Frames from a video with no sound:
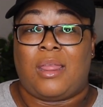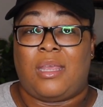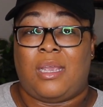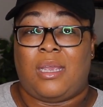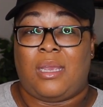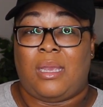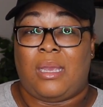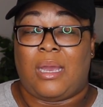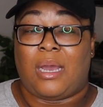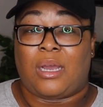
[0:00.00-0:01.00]

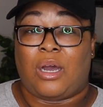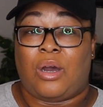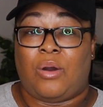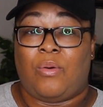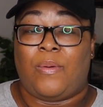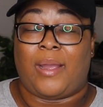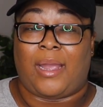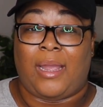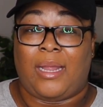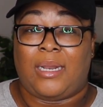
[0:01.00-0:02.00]
the echo
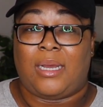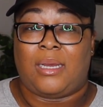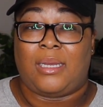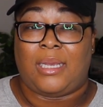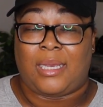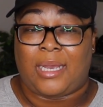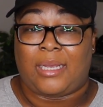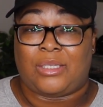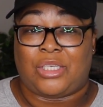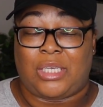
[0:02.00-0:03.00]
and the
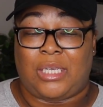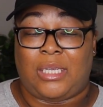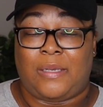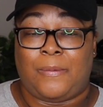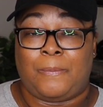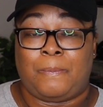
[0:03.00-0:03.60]
EKG